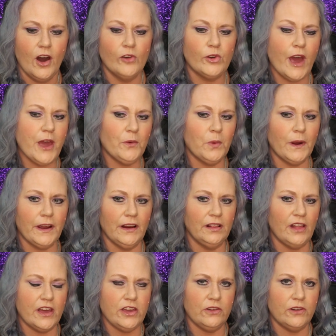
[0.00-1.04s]
Okay, we're
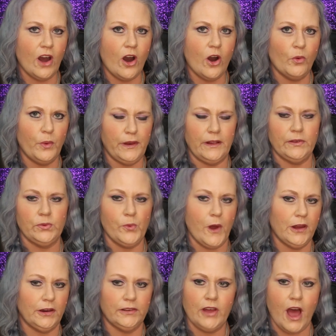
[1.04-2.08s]
gonna let you go. We just
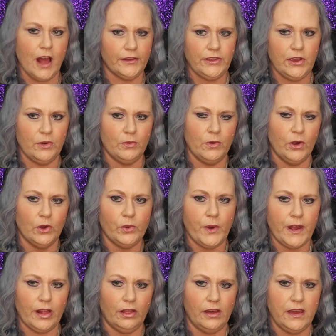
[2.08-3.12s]
want to talk to you real
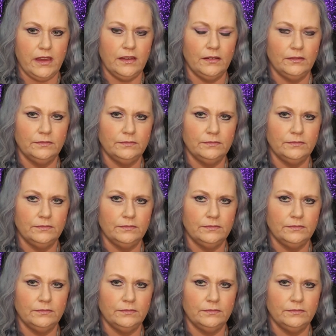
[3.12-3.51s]
quickly.